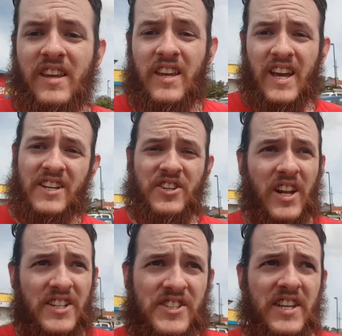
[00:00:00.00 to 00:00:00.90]
Yeah, so
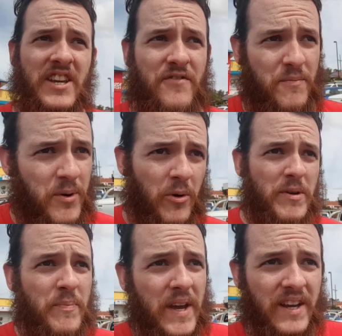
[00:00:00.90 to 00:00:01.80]
let's see if the
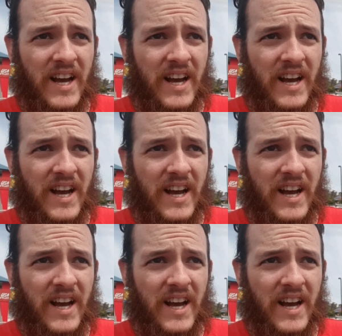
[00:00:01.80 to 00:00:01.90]
Pommy picker